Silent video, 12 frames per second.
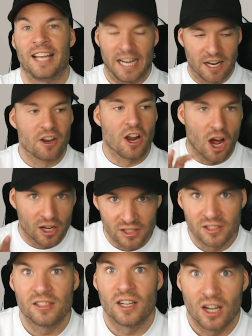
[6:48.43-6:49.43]
In a
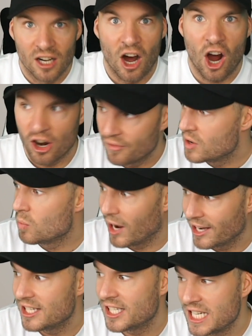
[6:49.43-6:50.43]
non-Harvey
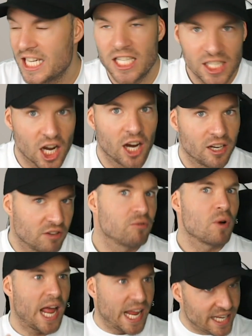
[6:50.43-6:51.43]
Weinstein kind
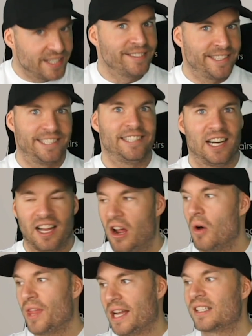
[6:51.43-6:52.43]
of way.
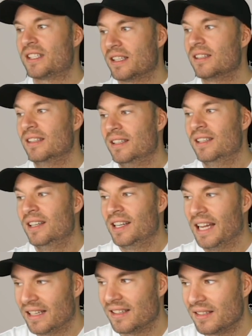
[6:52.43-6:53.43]
I know that's...
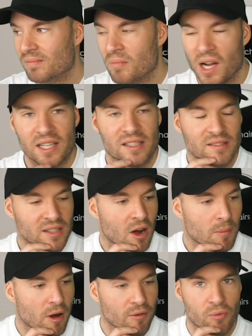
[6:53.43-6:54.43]
It might
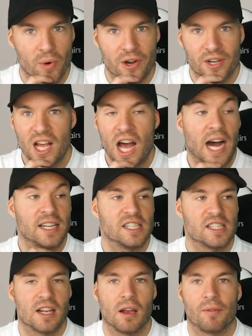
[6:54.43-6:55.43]
come off weird. I
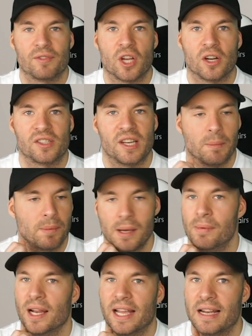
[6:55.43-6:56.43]
just love touching
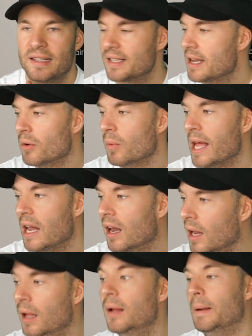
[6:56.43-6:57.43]
people against their will.